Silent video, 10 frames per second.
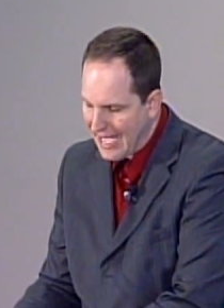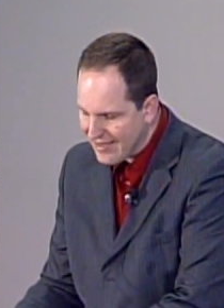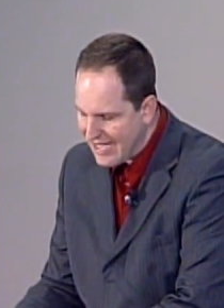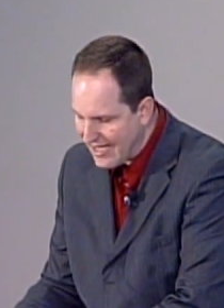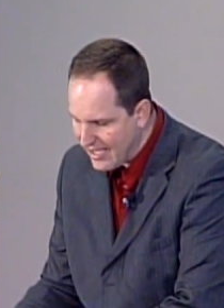
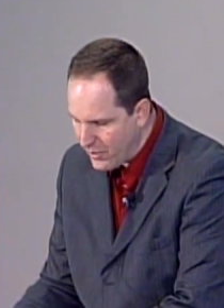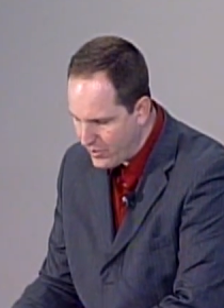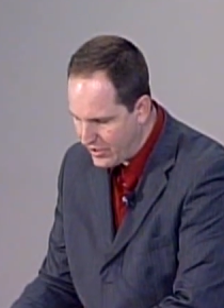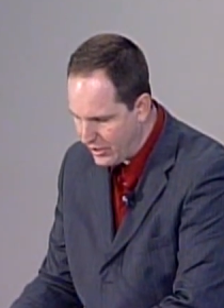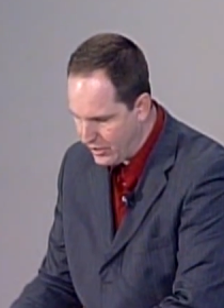God's not done
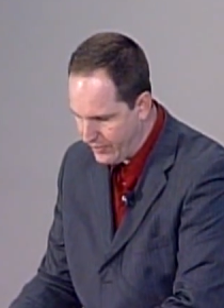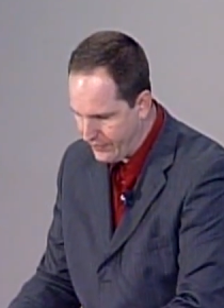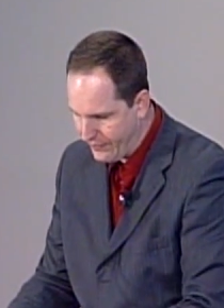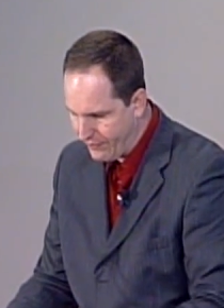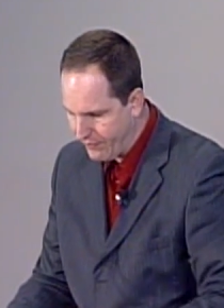with you,
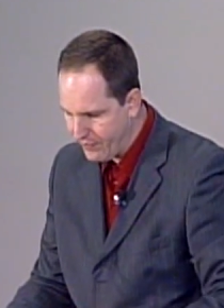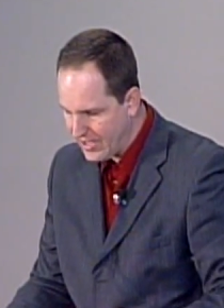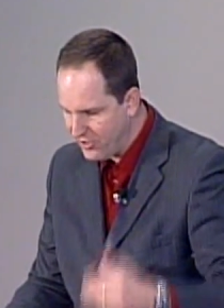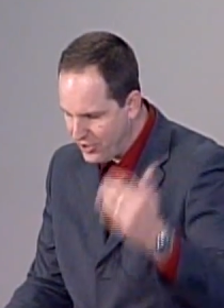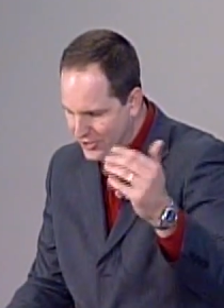
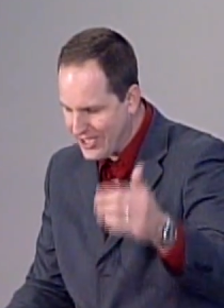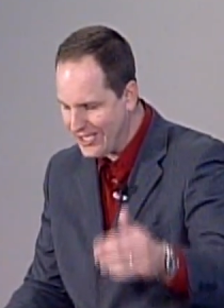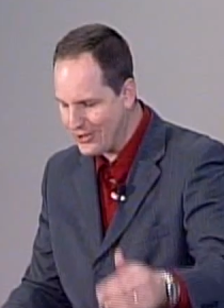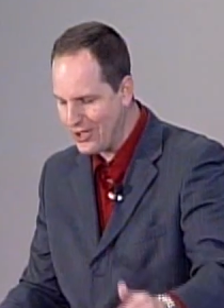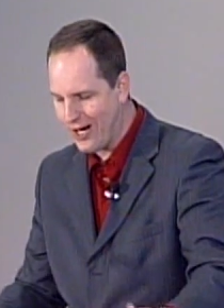He's just
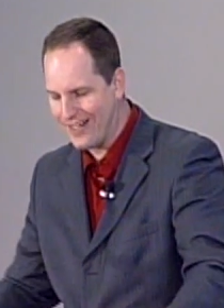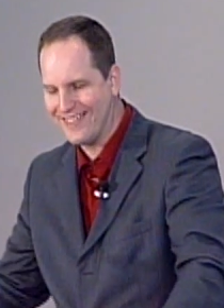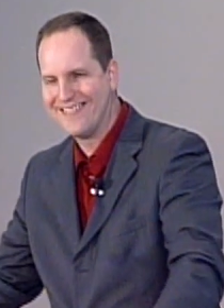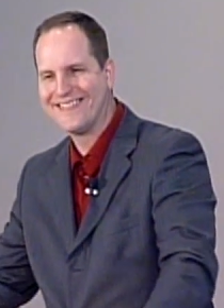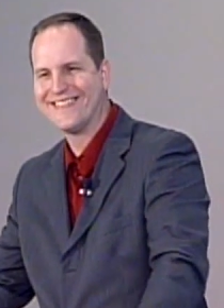getting
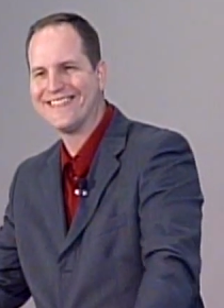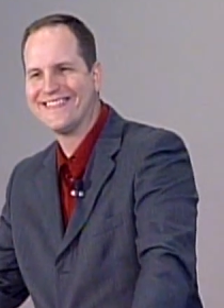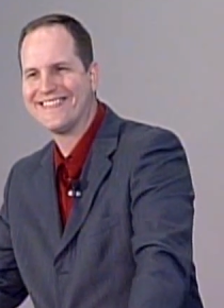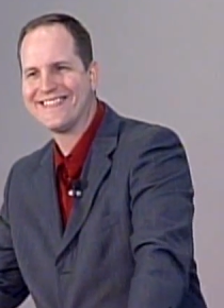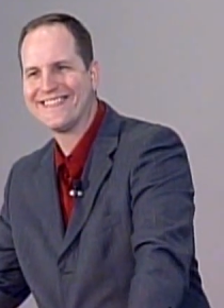started.
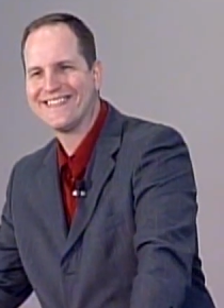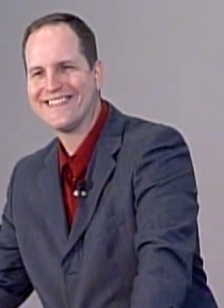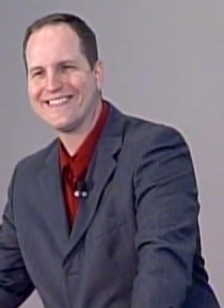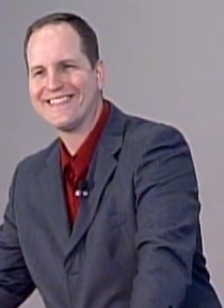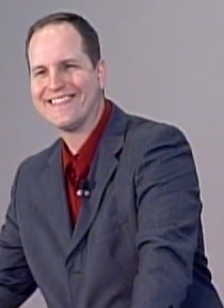
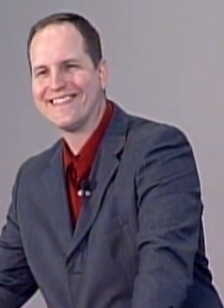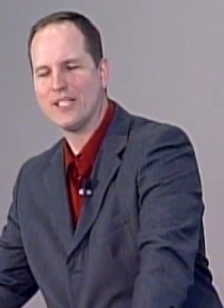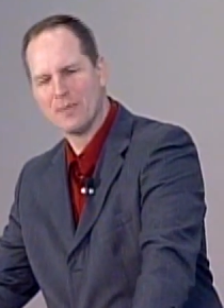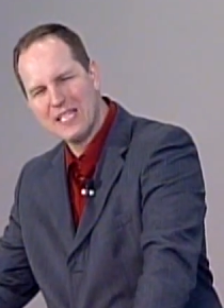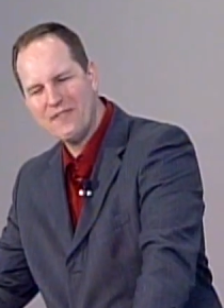
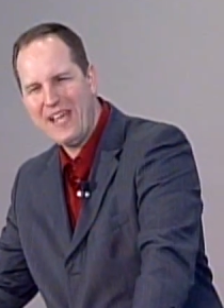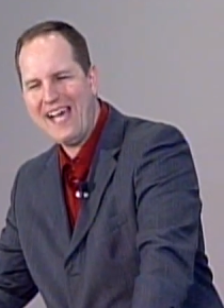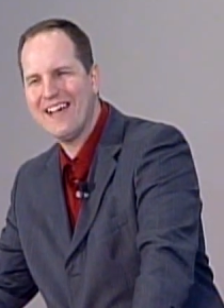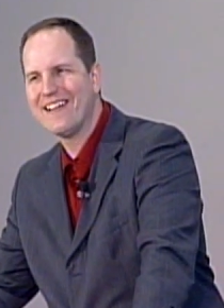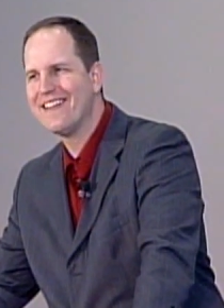You believe
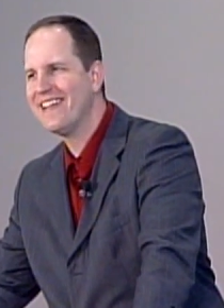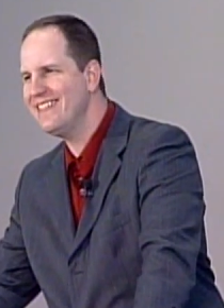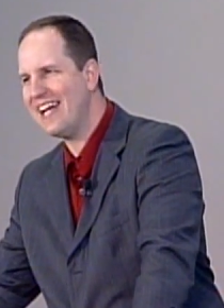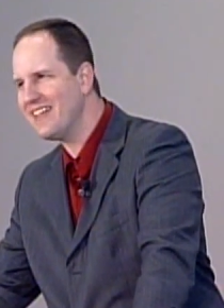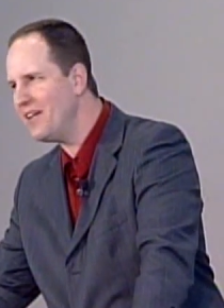that?
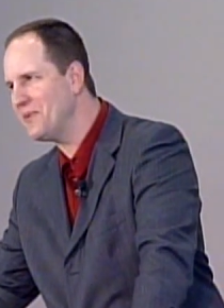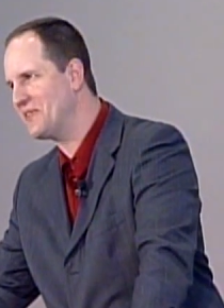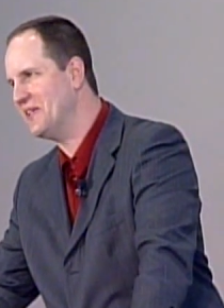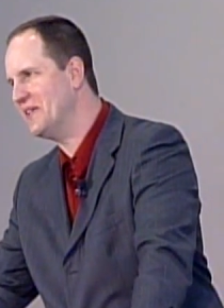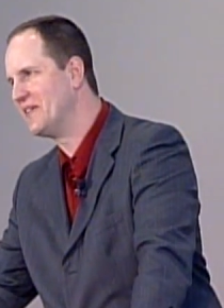He's not done
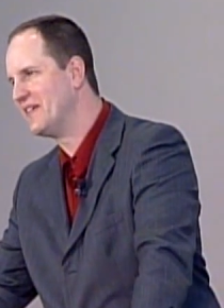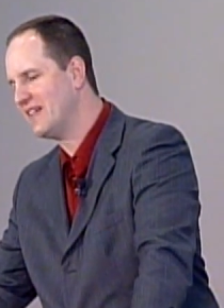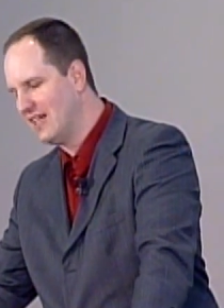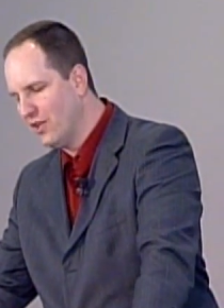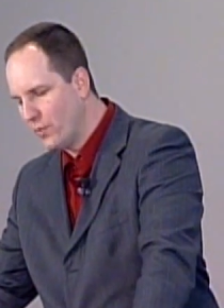with you.
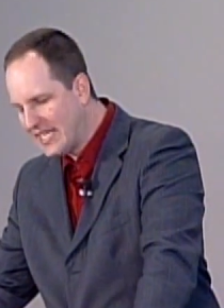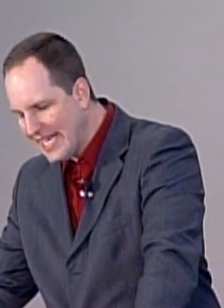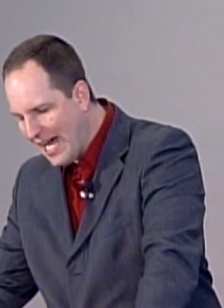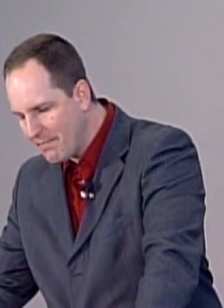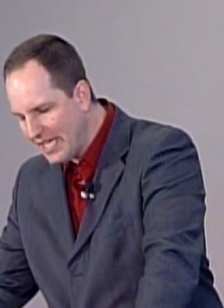We
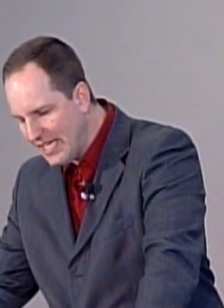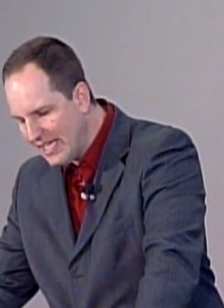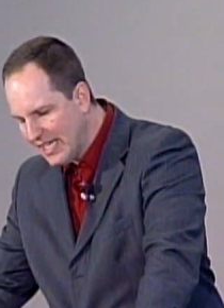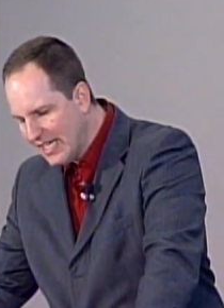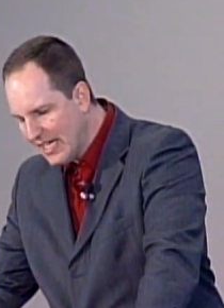cannot
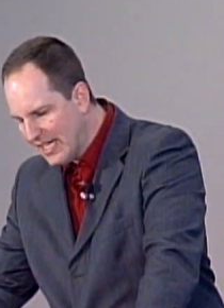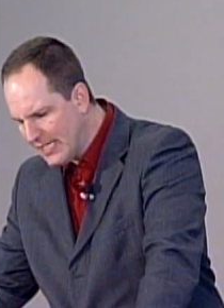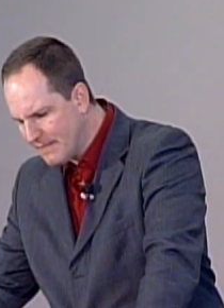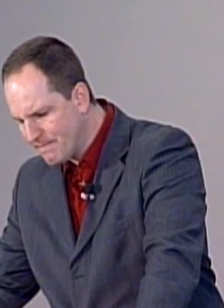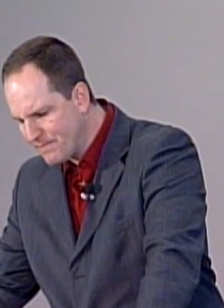be
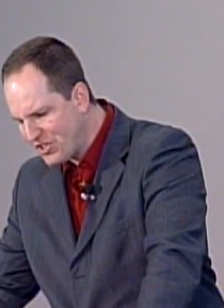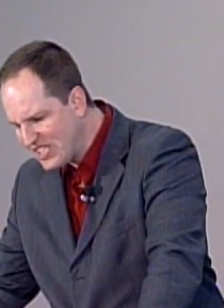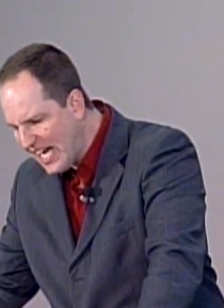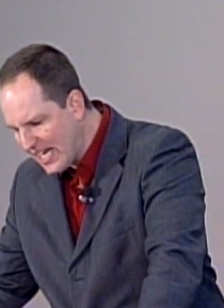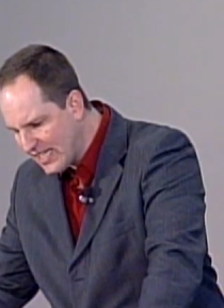um,
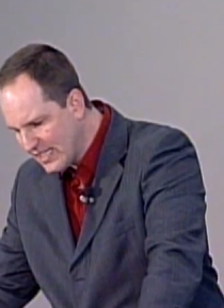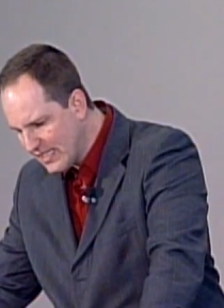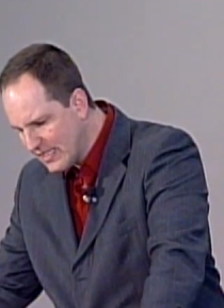stuck